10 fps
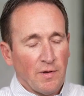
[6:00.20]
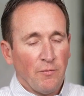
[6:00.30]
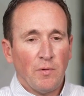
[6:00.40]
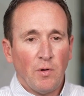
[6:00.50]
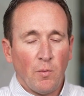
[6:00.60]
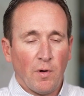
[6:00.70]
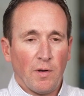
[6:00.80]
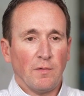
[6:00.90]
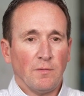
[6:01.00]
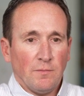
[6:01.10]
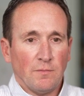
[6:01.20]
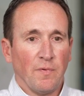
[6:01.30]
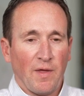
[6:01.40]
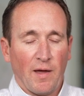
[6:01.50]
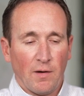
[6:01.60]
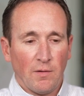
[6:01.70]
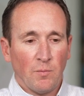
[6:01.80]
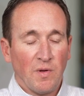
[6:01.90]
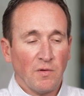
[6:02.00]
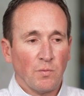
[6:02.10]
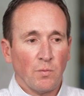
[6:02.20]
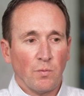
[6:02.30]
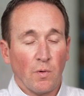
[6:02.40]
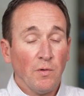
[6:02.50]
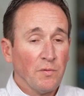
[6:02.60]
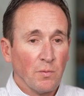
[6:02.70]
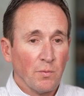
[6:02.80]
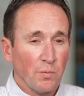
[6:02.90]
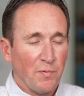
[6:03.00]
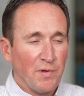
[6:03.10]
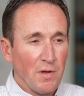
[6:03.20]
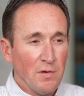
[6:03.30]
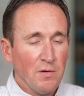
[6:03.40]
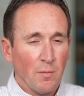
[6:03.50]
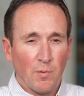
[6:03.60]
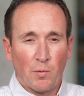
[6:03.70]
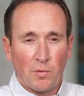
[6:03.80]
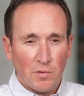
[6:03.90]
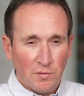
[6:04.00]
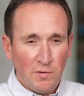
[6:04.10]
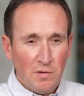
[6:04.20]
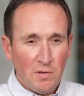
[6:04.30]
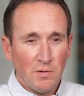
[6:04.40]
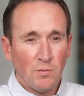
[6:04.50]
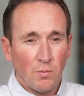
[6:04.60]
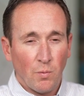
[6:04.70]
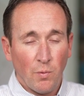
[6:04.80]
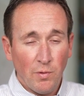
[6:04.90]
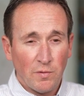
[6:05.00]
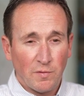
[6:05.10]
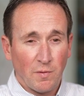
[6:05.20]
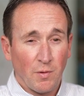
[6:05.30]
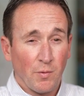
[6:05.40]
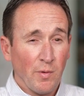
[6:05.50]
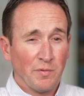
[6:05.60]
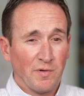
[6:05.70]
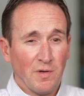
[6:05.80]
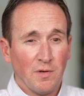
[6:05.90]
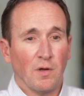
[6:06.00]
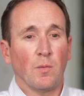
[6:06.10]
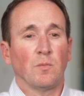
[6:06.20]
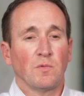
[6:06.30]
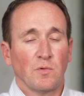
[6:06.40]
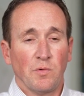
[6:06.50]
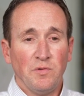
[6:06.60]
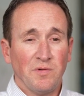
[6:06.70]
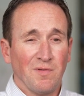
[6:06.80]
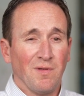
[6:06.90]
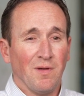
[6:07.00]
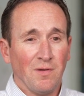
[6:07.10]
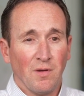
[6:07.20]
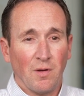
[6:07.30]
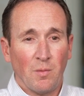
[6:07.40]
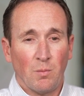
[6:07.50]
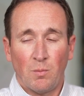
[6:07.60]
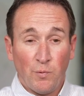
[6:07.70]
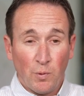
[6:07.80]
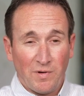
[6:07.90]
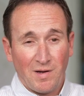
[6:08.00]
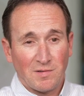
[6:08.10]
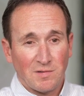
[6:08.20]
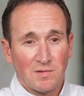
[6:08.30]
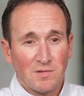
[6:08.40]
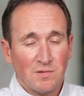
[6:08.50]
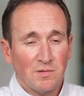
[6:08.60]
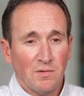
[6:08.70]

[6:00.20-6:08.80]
definitely don't want that, because we're also, the income that we're using the gross income. So we're using the income before taxes.